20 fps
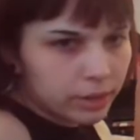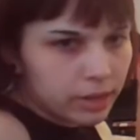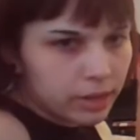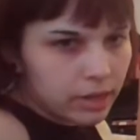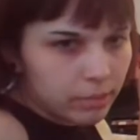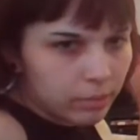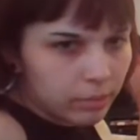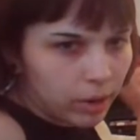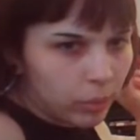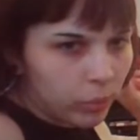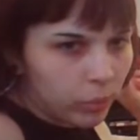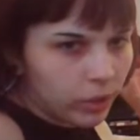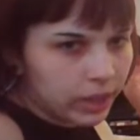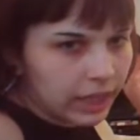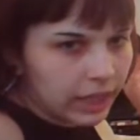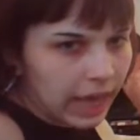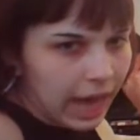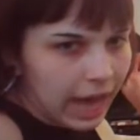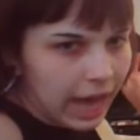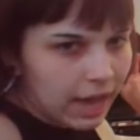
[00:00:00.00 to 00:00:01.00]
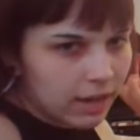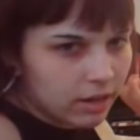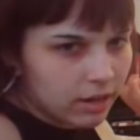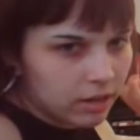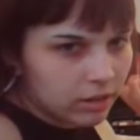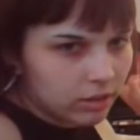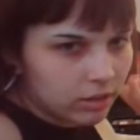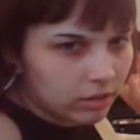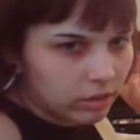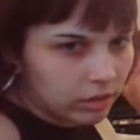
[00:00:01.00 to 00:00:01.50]
and my one cat
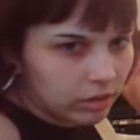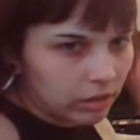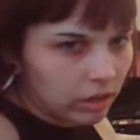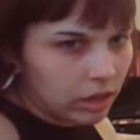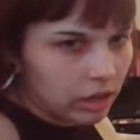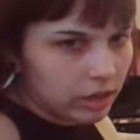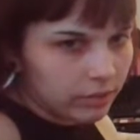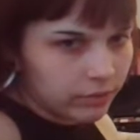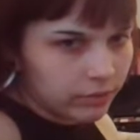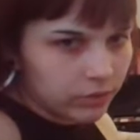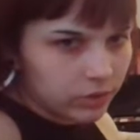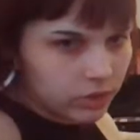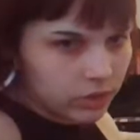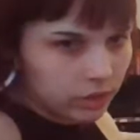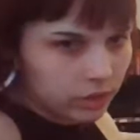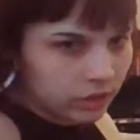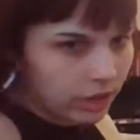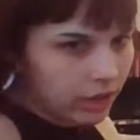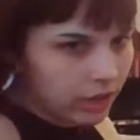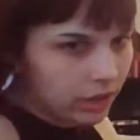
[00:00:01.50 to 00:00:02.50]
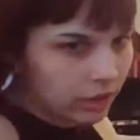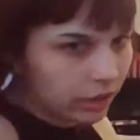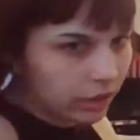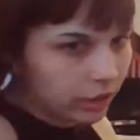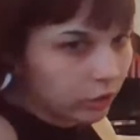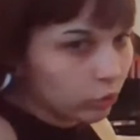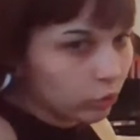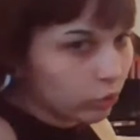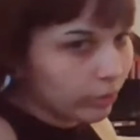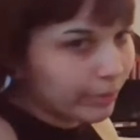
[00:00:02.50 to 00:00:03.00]
loves to lay.
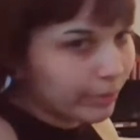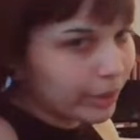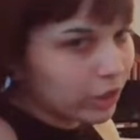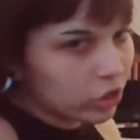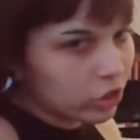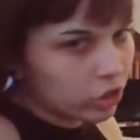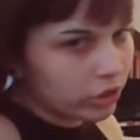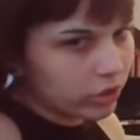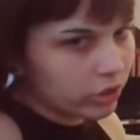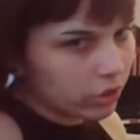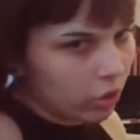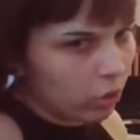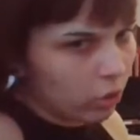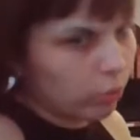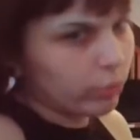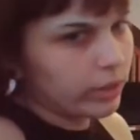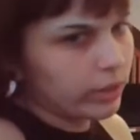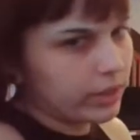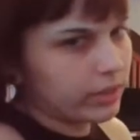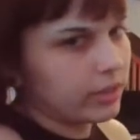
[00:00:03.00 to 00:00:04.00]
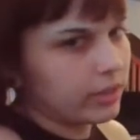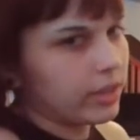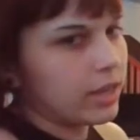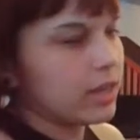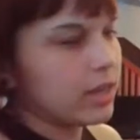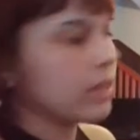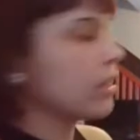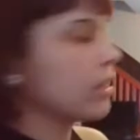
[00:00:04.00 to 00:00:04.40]
Like, normally she's always laying